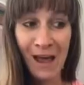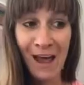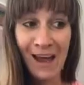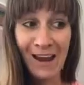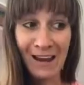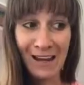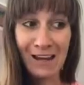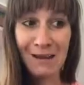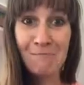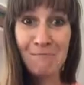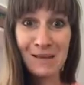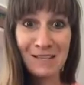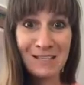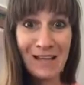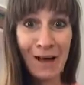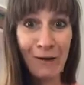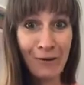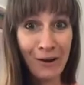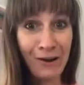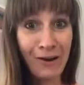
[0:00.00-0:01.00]
and I can miss
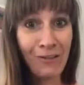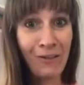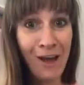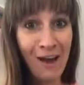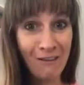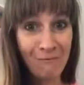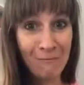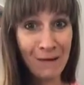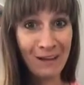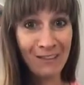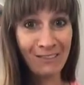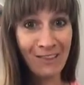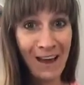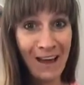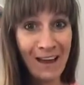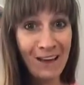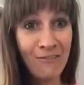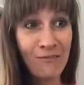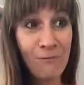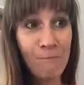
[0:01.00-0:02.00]
out on a lot of my
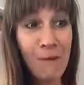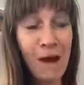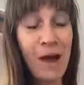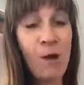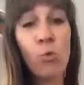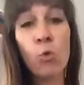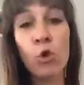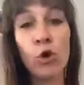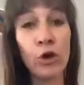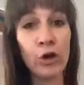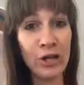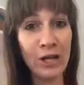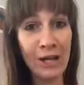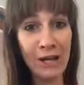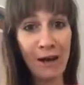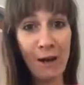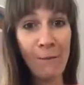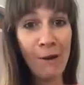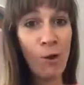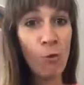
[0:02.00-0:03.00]
life by
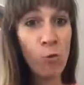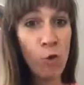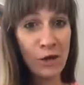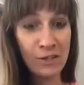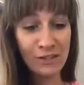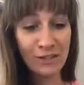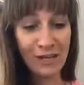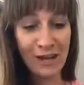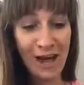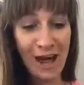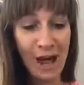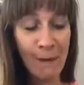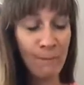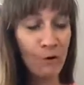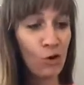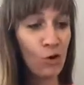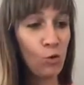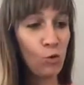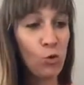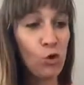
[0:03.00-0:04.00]
worrying about what's going to
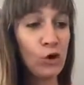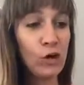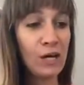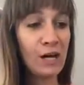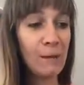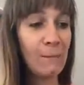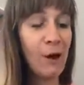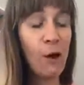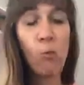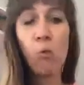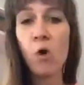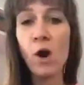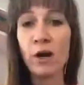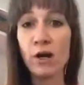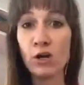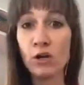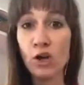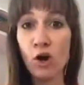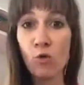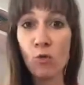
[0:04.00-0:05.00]
happen or worrying about
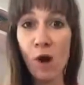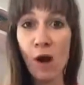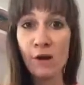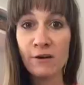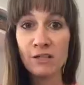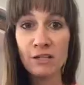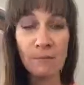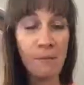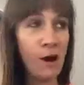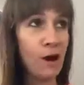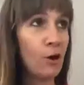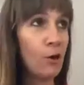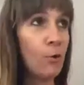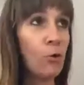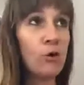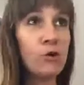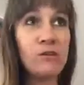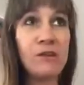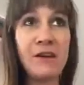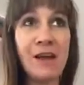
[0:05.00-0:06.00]
what could go wrong tomorrow
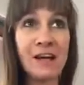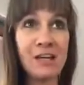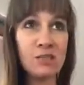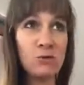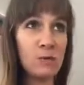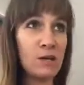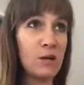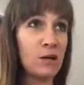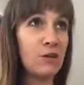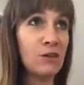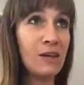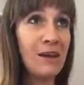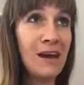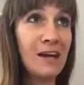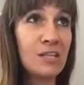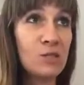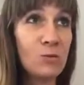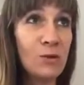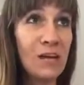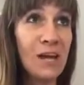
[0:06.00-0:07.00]
or the next week or the
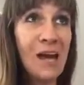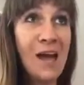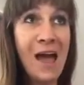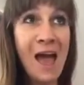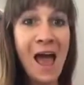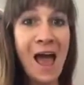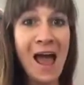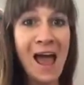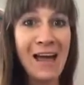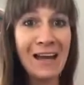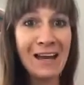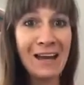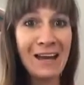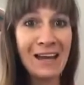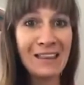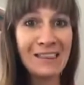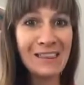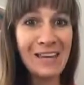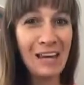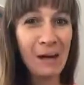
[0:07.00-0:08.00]
next week. And
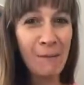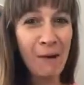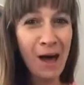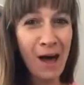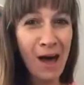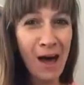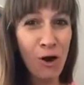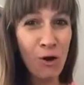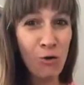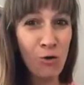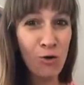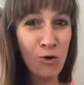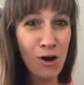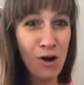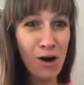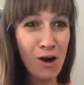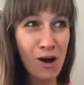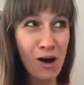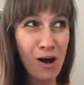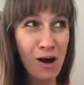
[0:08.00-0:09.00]
think about how
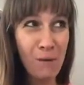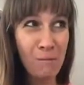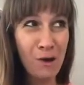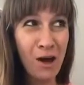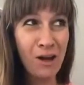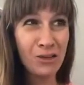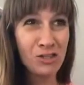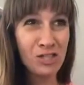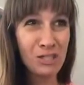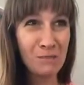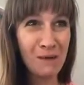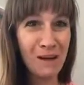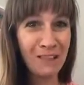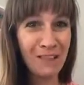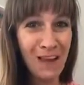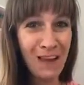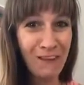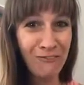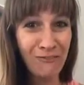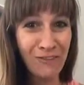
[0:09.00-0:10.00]
obnoxious my
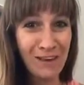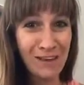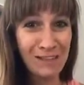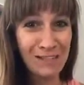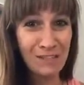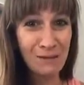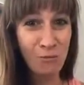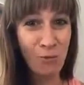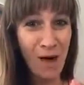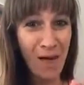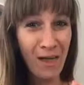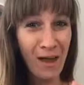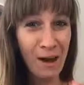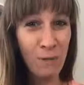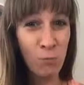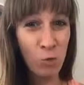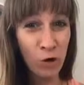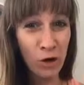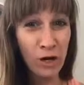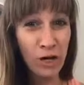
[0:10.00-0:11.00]
life is. While
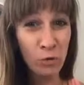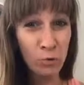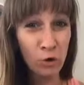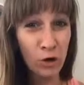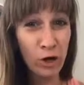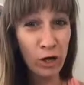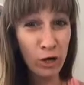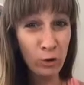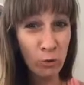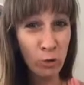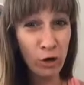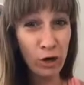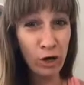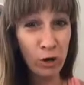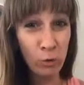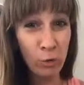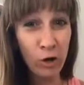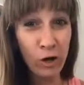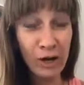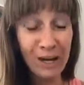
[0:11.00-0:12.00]
I'm worried, worried,
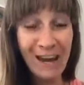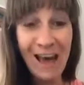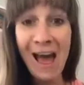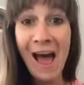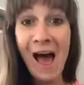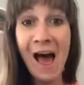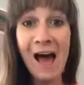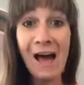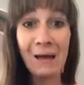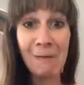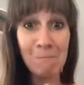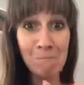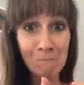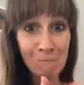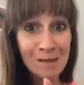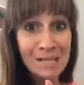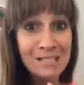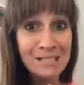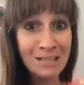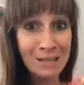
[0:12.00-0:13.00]
worried, worried,
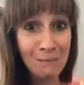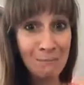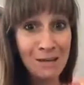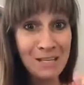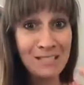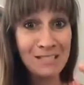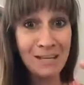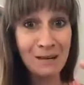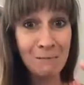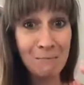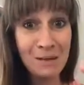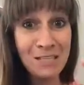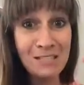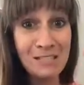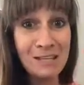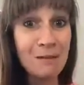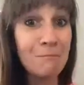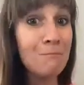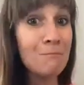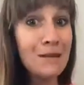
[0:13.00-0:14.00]
I'm missing, missing,
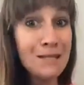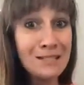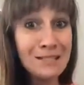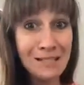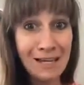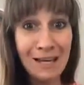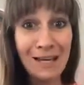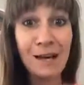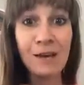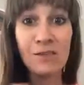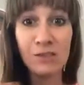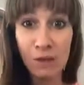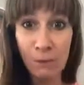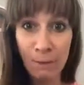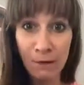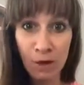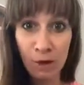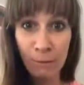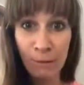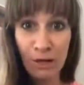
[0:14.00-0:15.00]
missing, missing the
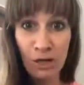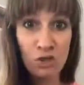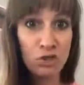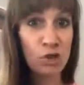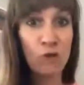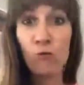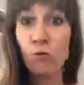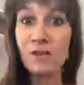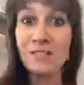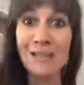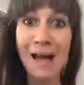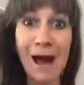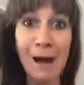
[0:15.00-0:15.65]
bigger picture of what's